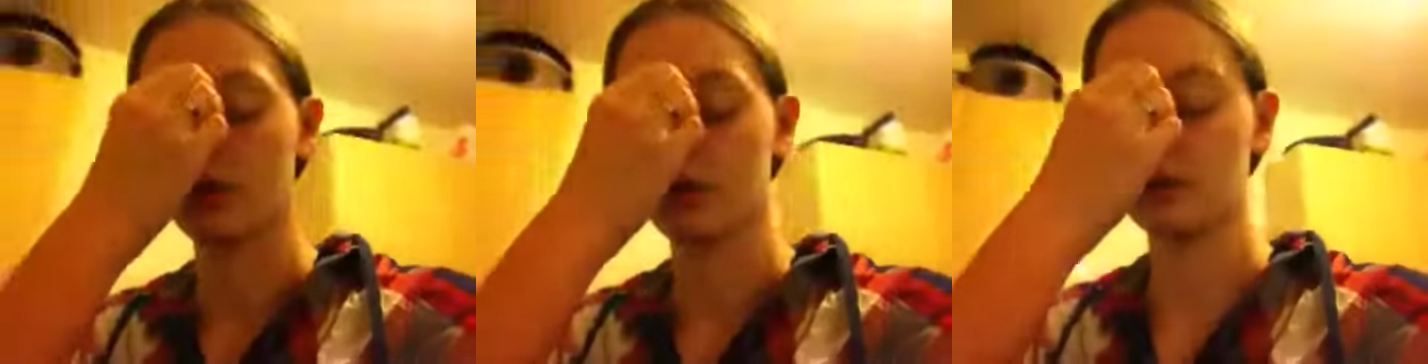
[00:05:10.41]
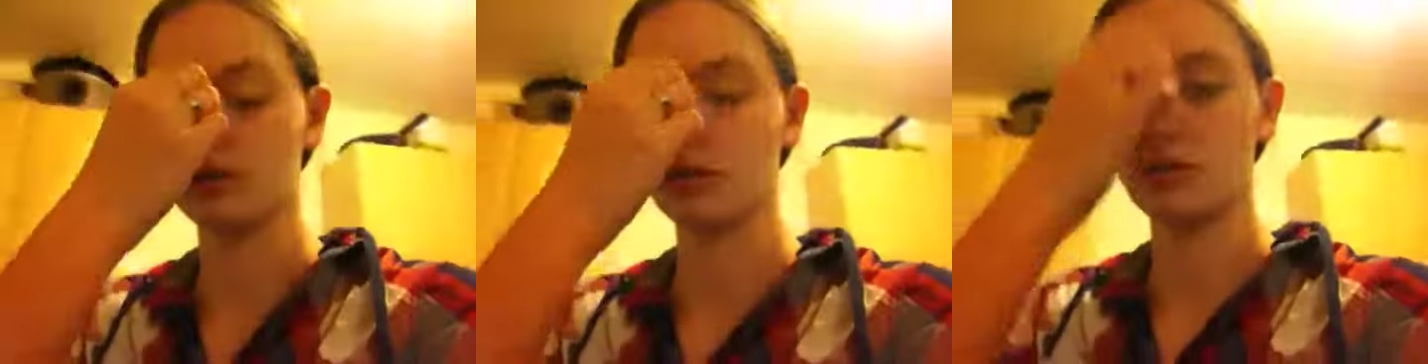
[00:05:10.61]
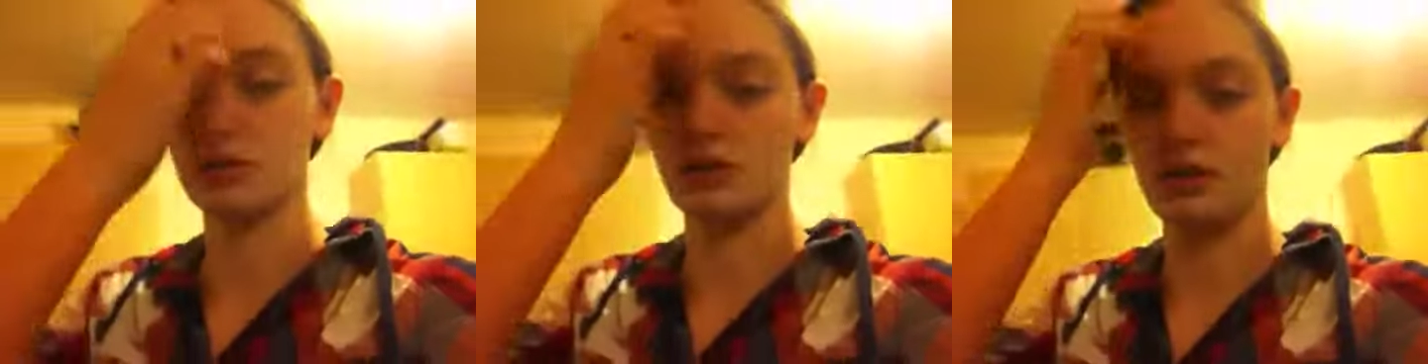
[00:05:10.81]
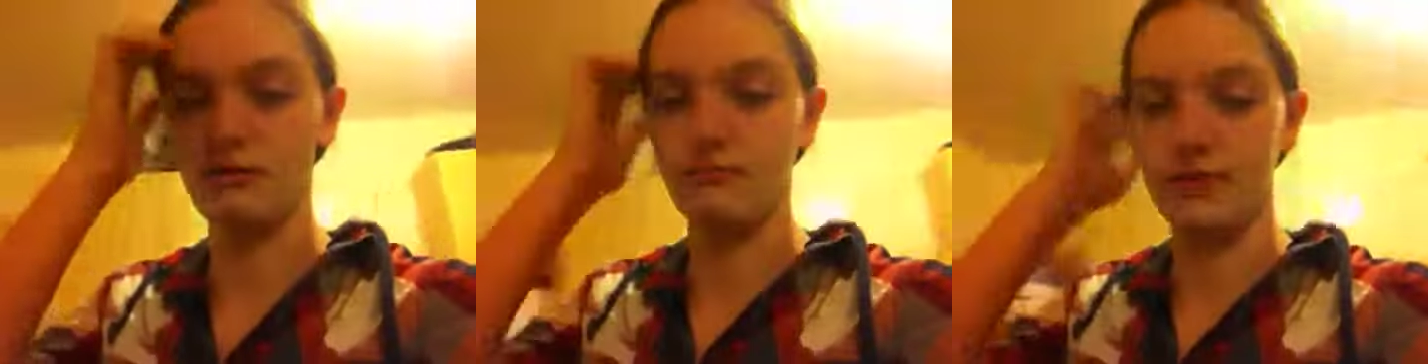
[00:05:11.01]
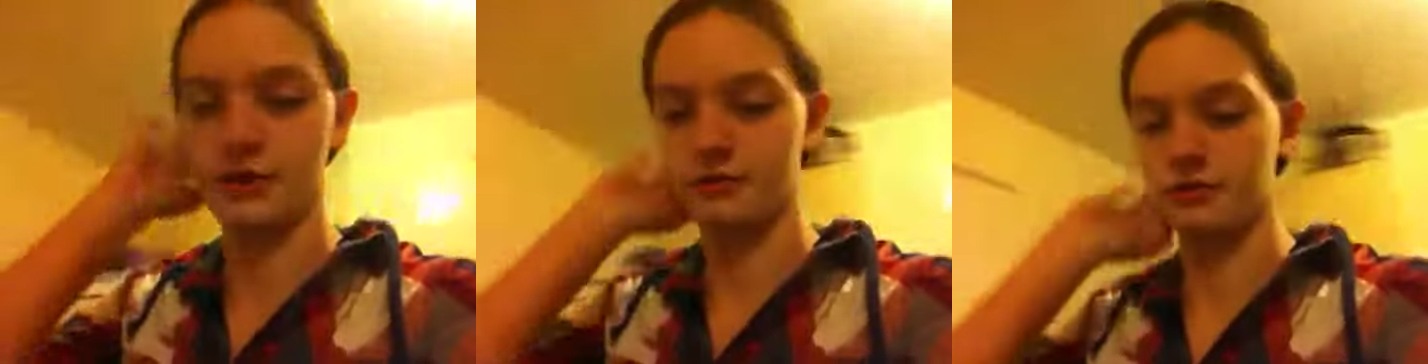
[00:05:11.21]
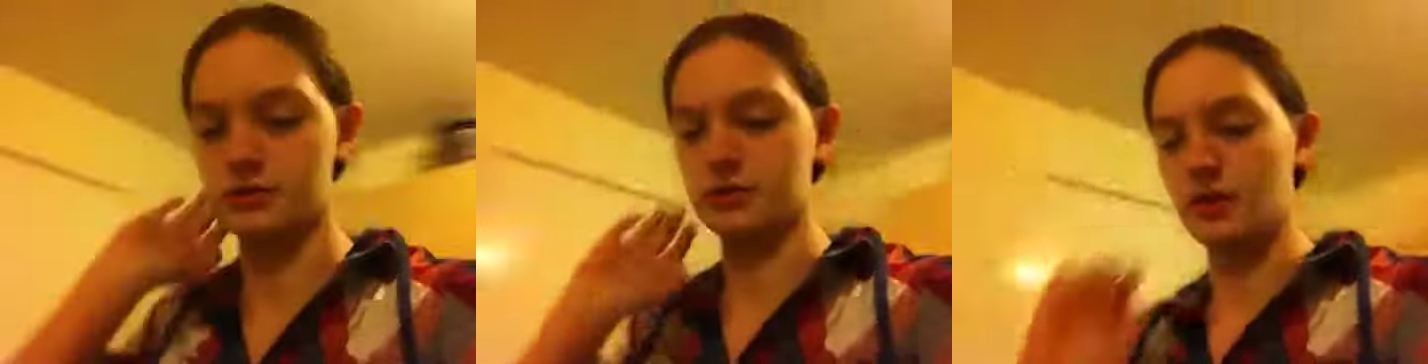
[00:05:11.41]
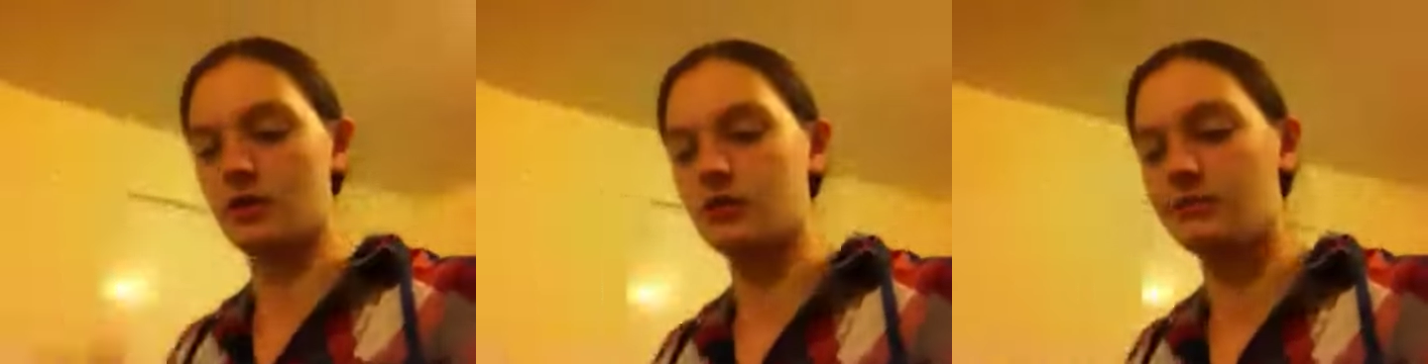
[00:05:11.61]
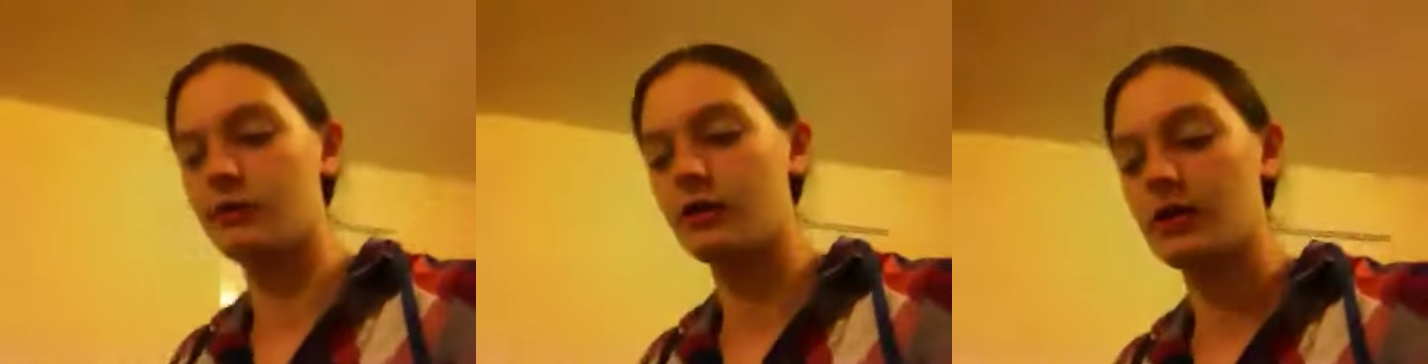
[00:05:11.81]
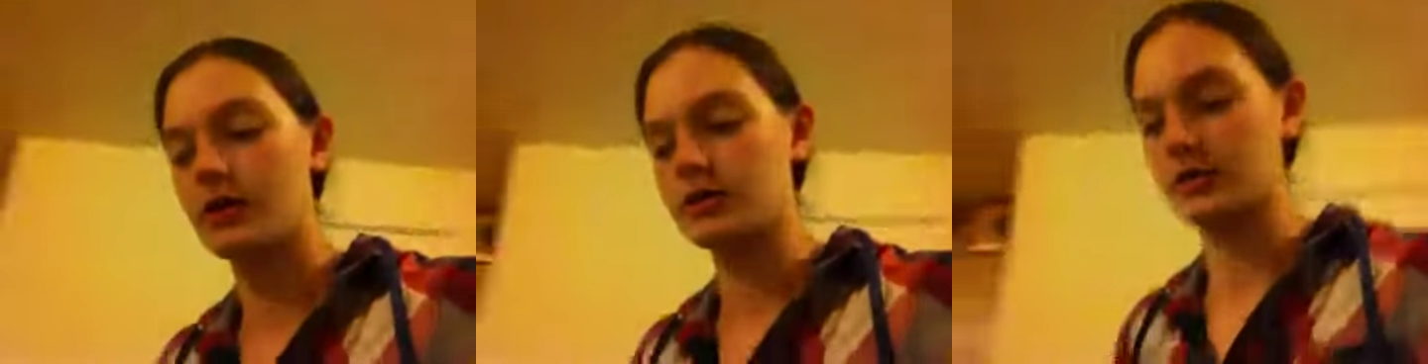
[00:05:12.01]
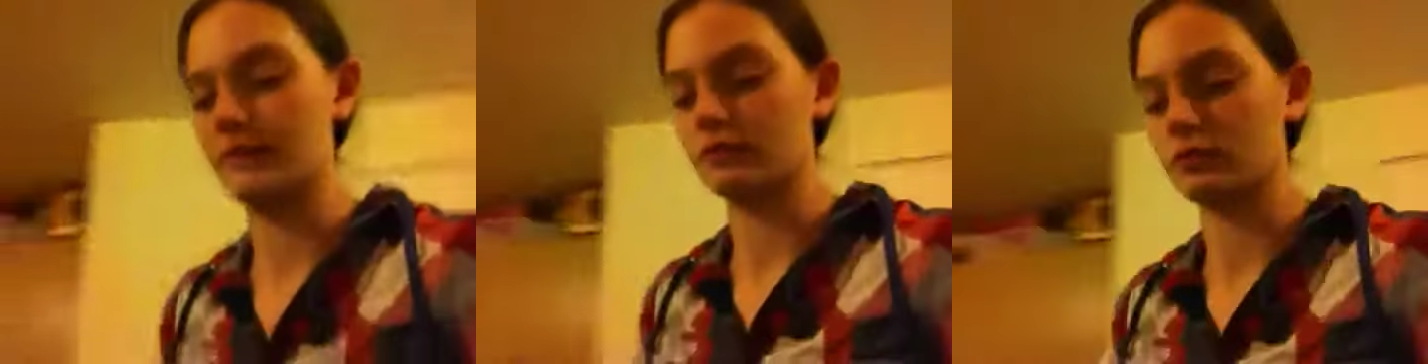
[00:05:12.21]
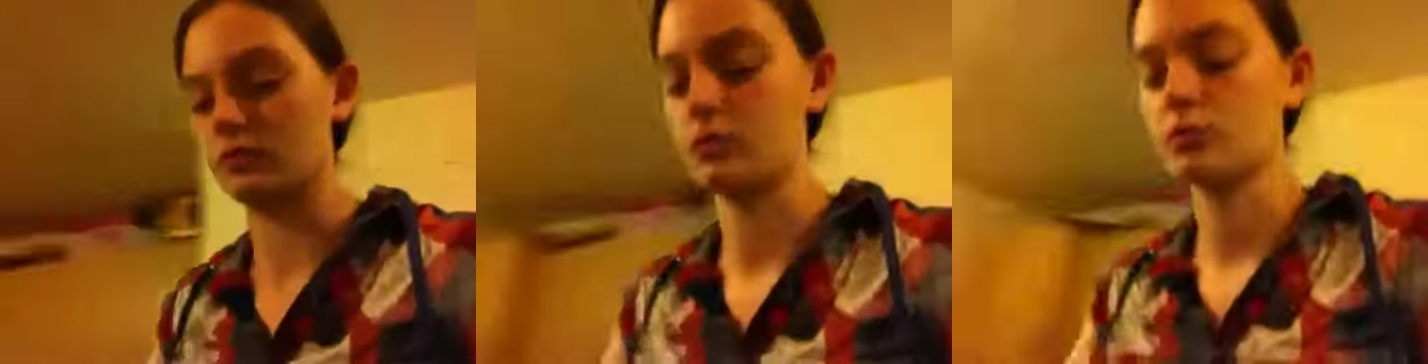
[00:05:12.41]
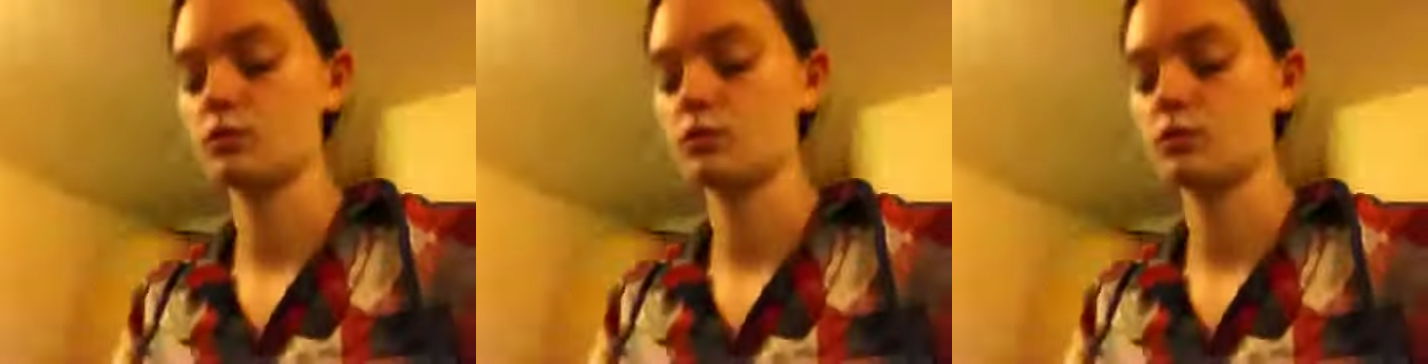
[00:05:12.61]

Because uh, I'm mega into Hellboy, as everyone